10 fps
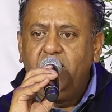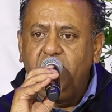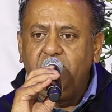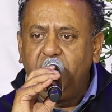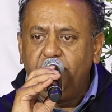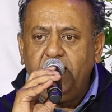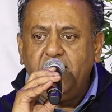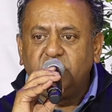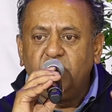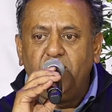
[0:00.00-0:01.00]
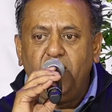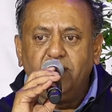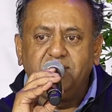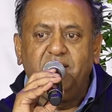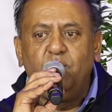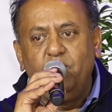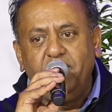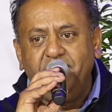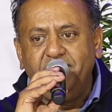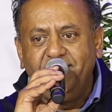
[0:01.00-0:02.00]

And it has to belong somewhere.